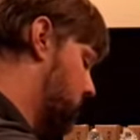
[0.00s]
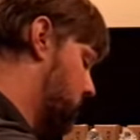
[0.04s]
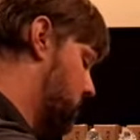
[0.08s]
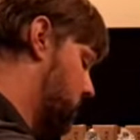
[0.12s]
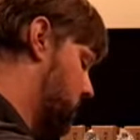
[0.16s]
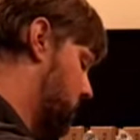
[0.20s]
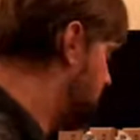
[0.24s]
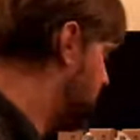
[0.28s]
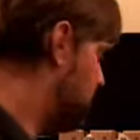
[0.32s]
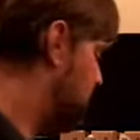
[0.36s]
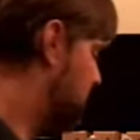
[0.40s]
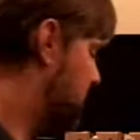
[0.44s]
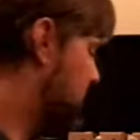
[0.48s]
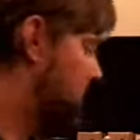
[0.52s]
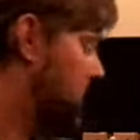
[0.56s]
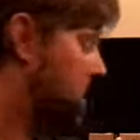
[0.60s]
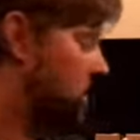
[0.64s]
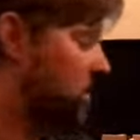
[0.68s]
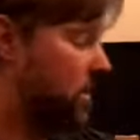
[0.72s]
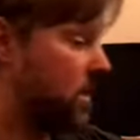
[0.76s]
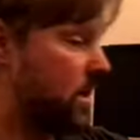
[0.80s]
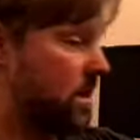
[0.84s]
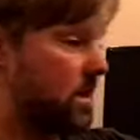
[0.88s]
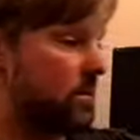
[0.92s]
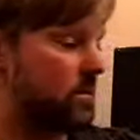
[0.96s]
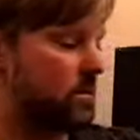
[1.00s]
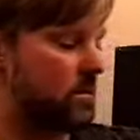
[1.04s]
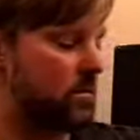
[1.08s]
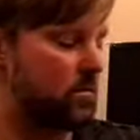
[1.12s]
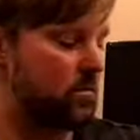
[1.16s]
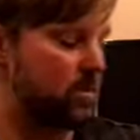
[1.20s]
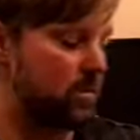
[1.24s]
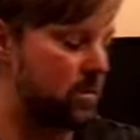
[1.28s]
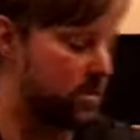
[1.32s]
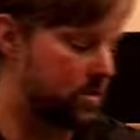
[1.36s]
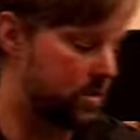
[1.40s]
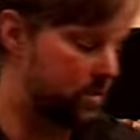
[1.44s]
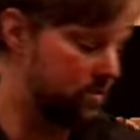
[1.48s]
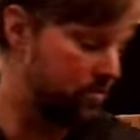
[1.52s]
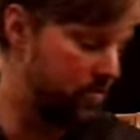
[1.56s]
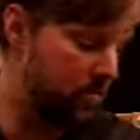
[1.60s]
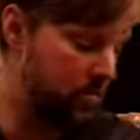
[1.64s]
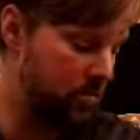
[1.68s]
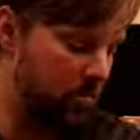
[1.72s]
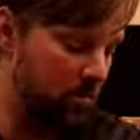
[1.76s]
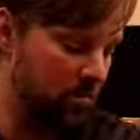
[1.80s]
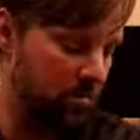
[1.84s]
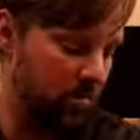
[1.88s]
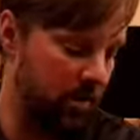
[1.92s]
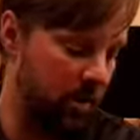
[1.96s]
The thing that you can do is if you
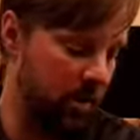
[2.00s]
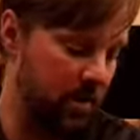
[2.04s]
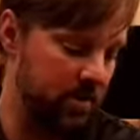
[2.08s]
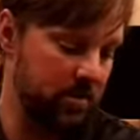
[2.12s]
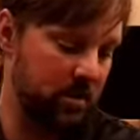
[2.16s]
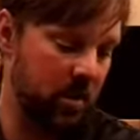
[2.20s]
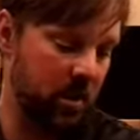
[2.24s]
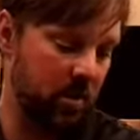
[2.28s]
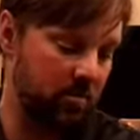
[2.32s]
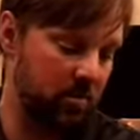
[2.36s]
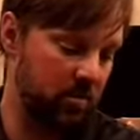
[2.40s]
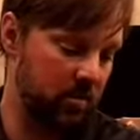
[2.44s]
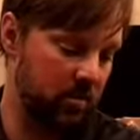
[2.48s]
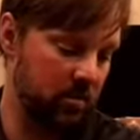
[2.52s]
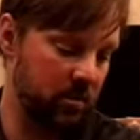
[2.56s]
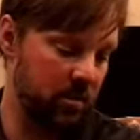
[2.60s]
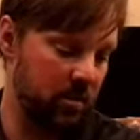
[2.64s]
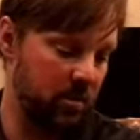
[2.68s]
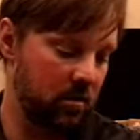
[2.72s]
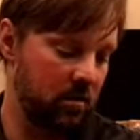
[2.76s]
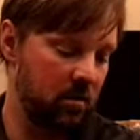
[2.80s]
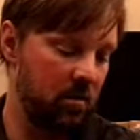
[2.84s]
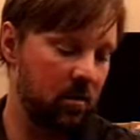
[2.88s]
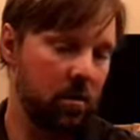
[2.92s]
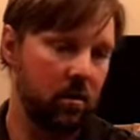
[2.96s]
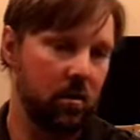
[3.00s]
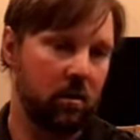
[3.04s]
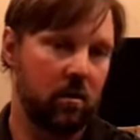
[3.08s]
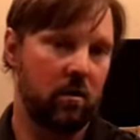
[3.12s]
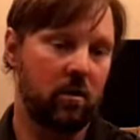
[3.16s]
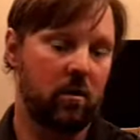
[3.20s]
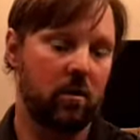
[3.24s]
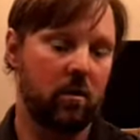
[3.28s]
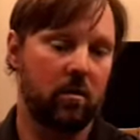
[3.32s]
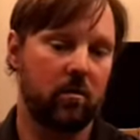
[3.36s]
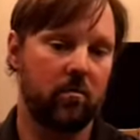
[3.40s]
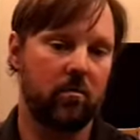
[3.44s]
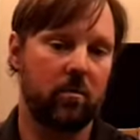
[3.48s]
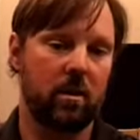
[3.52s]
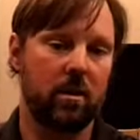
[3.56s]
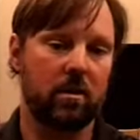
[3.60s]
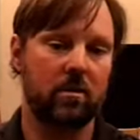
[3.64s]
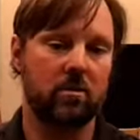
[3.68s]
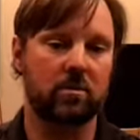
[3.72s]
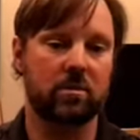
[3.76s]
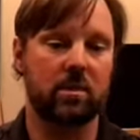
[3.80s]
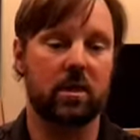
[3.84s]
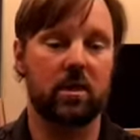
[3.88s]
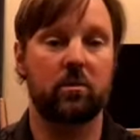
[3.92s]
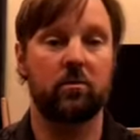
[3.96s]
apply it topically, and you
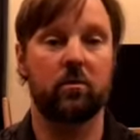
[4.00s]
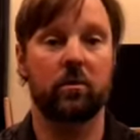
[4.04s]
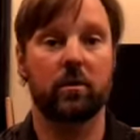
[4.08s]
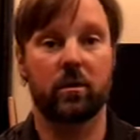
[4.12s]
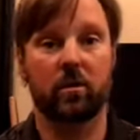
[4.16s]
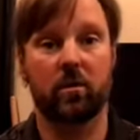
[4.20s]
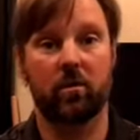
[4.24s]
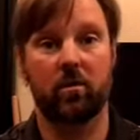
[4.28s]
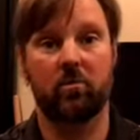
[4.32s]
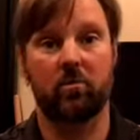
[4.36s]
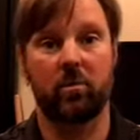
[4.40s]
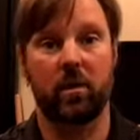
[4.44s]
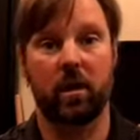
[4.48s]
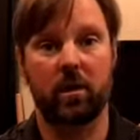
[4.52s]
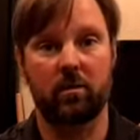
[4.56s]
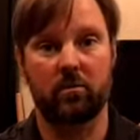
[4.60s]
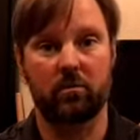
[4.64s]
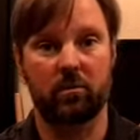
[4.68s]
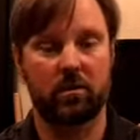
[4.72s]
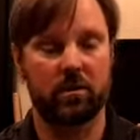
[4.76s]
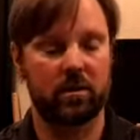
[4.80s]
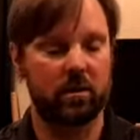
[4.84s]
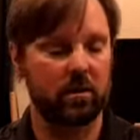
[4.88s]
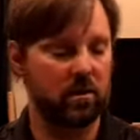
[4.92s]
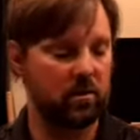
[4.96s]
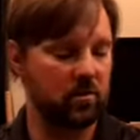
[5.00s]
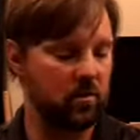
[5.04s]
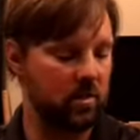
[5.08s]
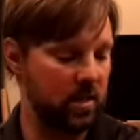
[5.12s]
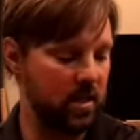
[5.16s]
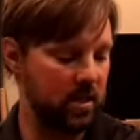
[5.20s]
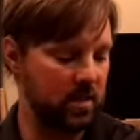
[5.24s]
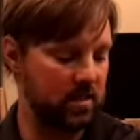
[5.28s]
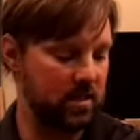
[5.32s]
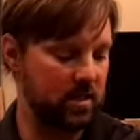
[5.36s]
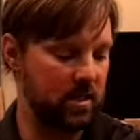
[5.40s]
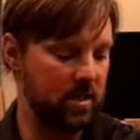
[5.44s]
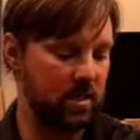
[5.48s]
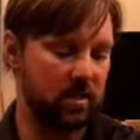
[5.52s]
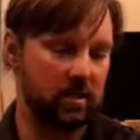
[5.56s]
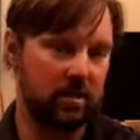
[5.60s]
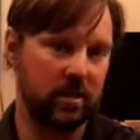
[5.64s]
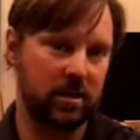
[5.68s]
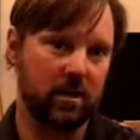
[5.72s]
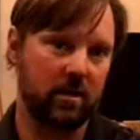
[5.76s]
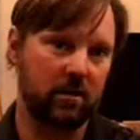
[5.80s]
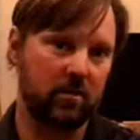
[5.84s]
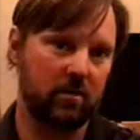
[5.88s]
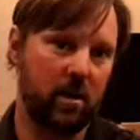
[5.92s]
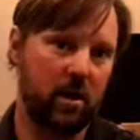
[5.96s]
say you want to go to bed with it, you can take
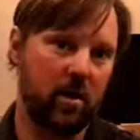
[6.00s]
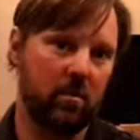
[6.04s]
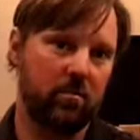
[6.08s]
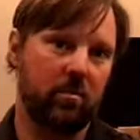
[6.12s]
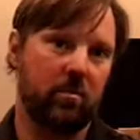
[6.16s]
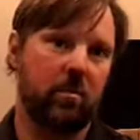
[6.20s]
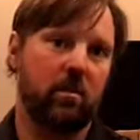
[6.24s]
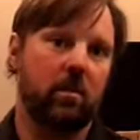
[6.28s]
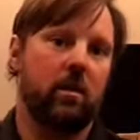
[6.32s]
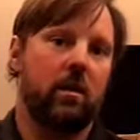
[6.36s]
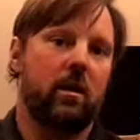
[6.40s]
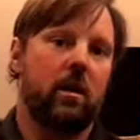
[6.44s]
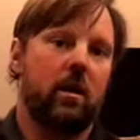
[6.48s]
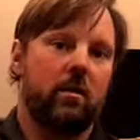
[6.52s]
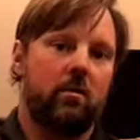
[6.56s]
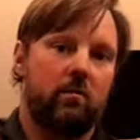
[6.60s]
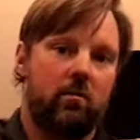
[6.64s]
cling wrap and